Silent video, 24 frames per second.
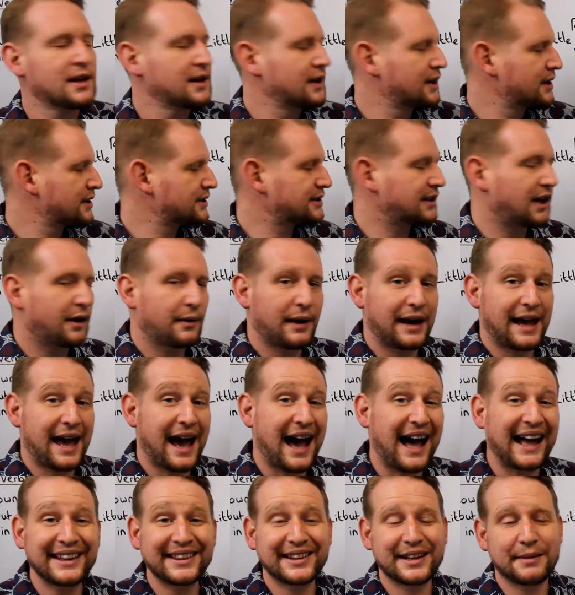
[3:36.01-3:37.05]
So a
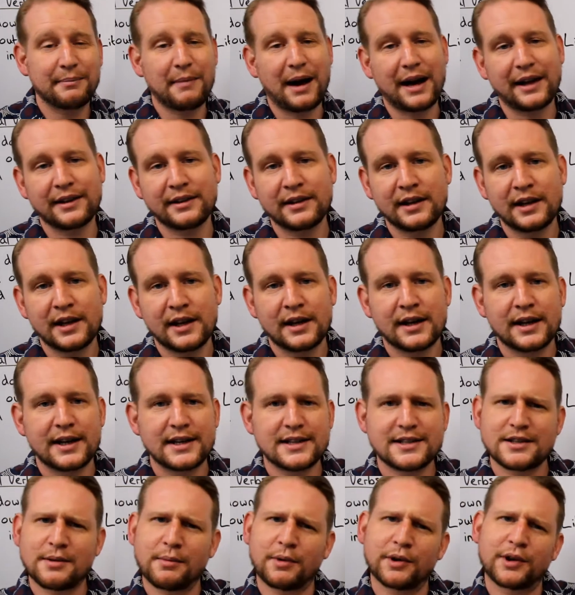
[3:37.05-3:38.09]
handyman is
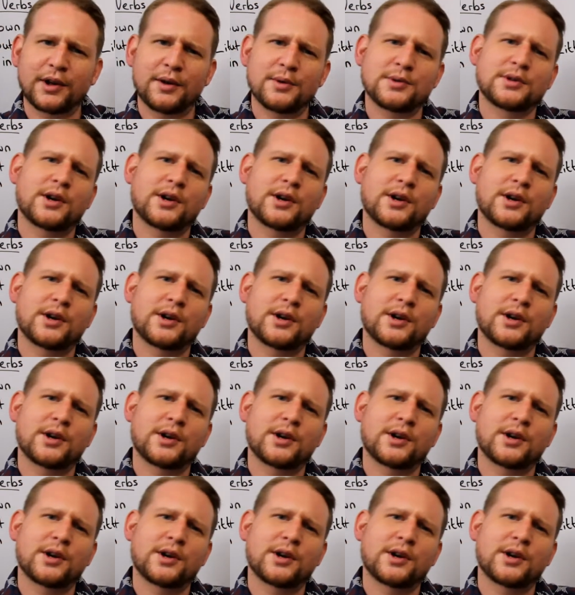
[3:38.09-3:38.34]
someone who's